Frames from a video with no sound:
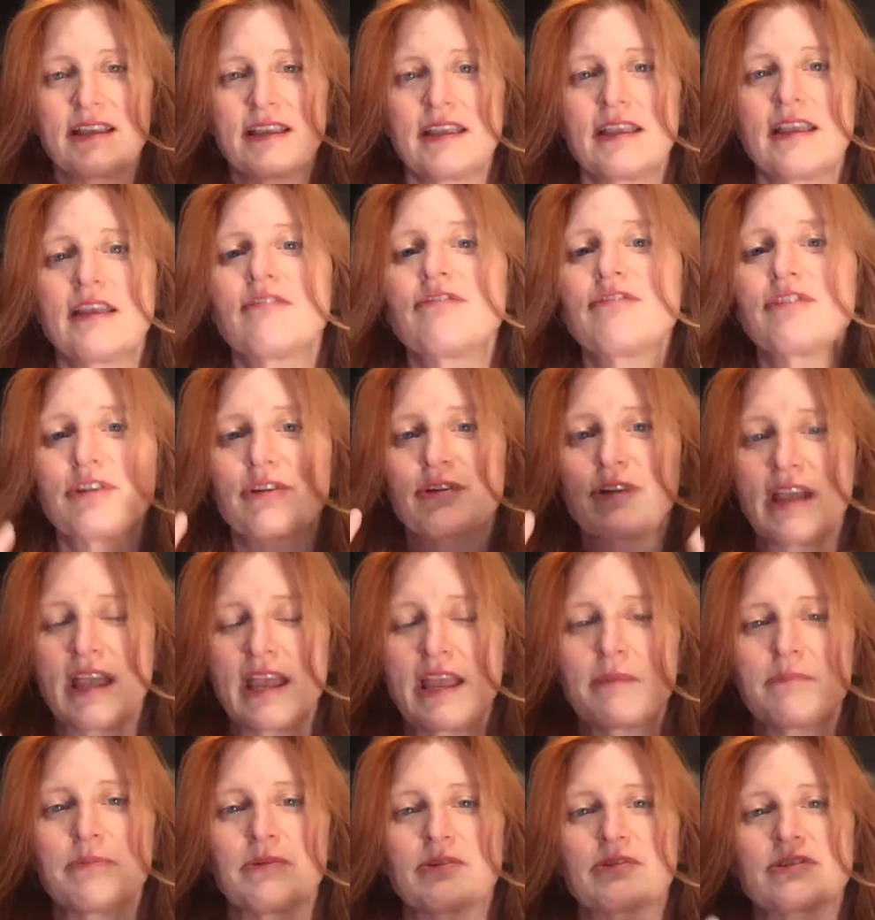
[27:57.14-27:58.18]
if you're
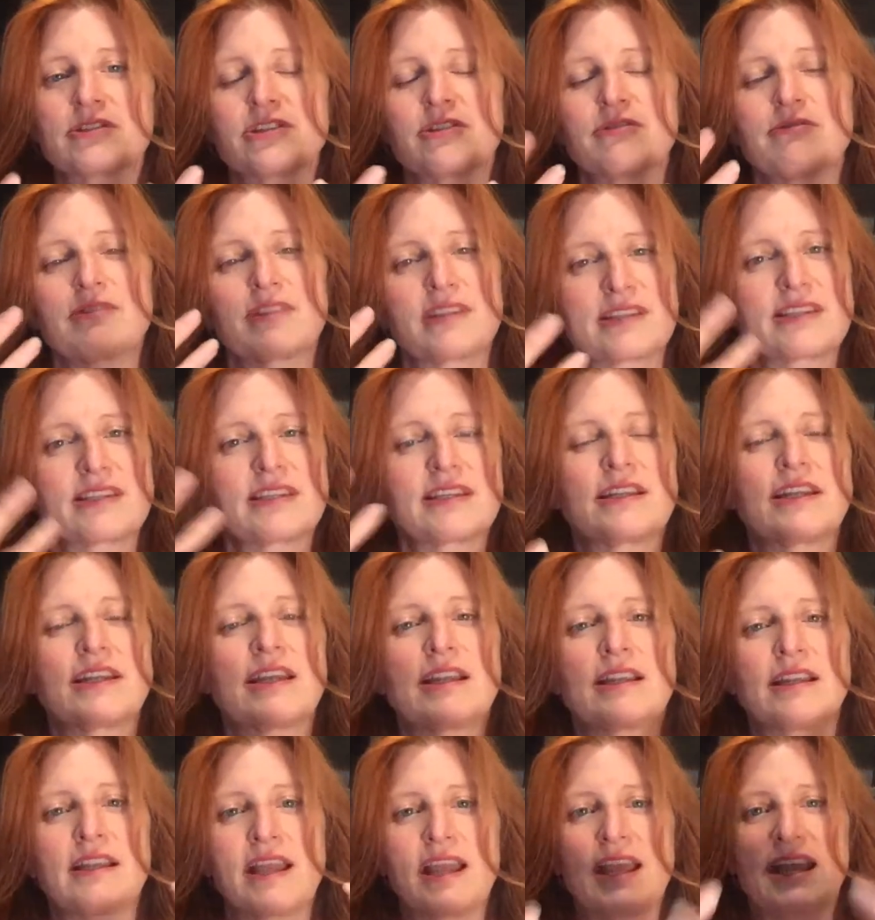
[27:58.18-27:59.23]
able to listen
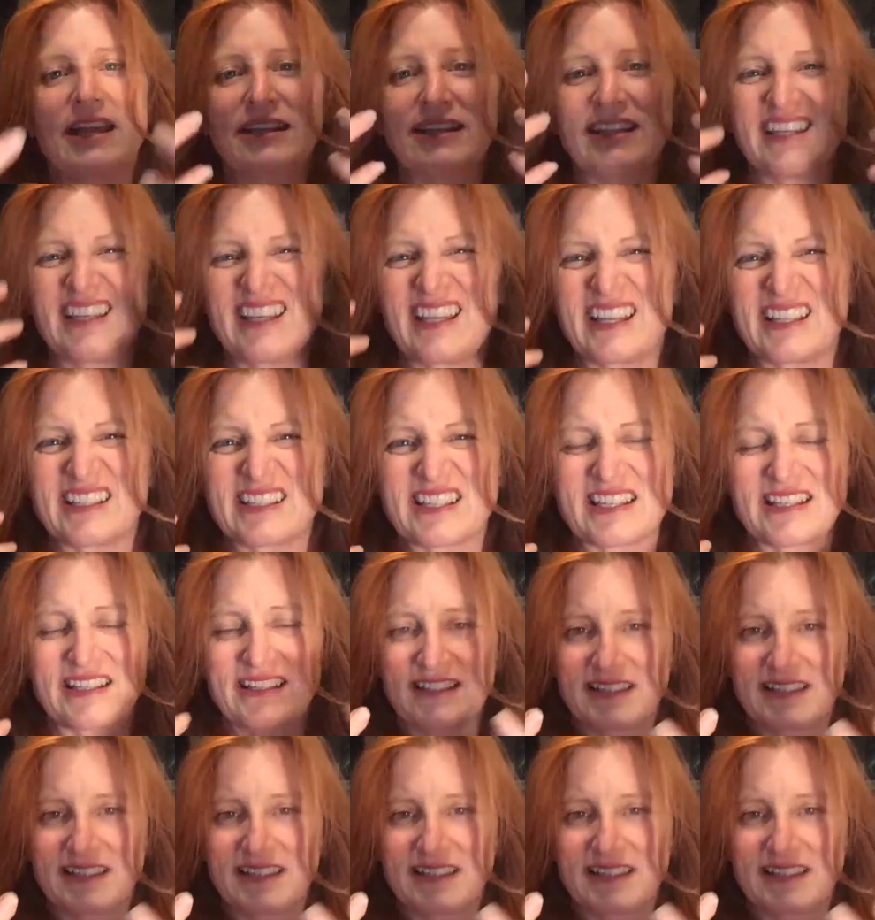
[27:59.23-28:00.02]
in and get